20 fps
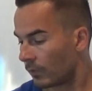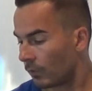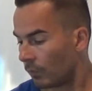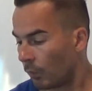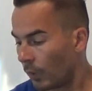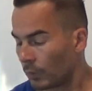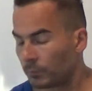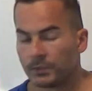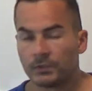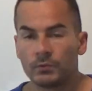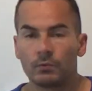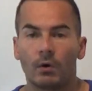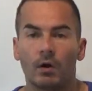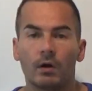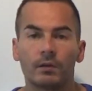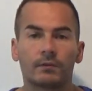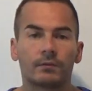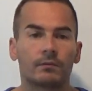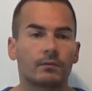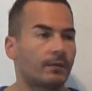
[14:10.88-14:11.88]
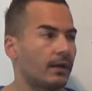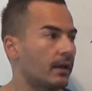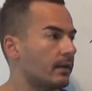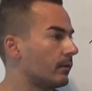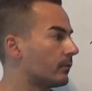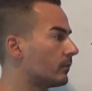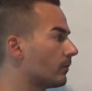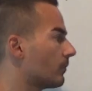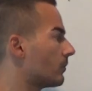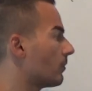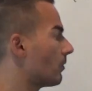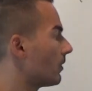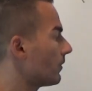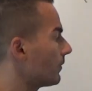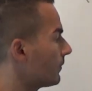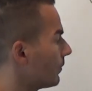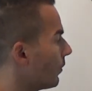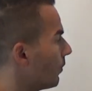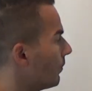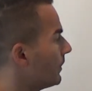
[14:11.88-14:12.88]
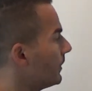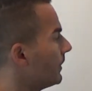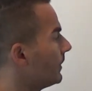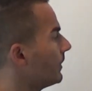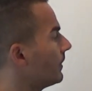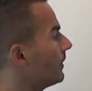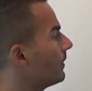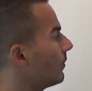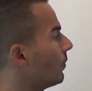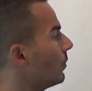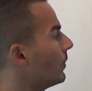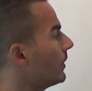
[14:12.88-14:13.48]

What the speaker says: What we do also then is, of course, so we